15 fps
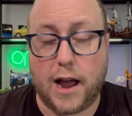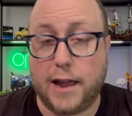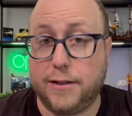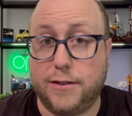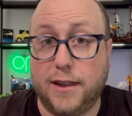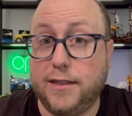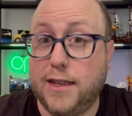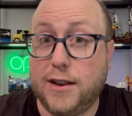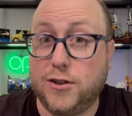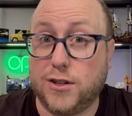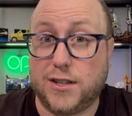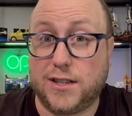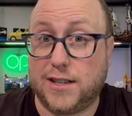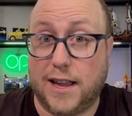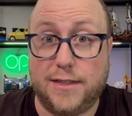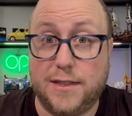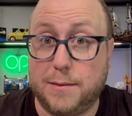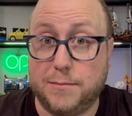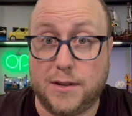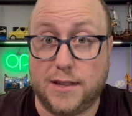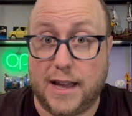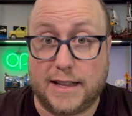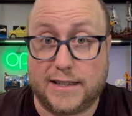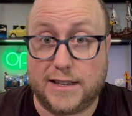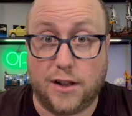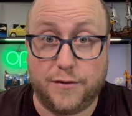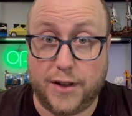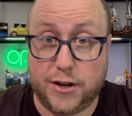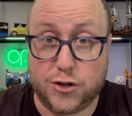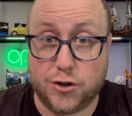I think they just send them to that
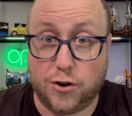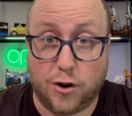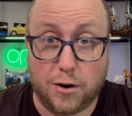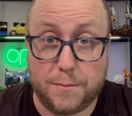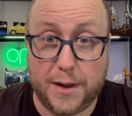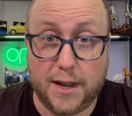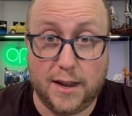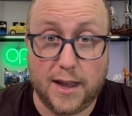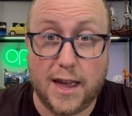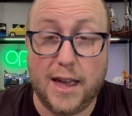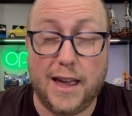Salvation Army,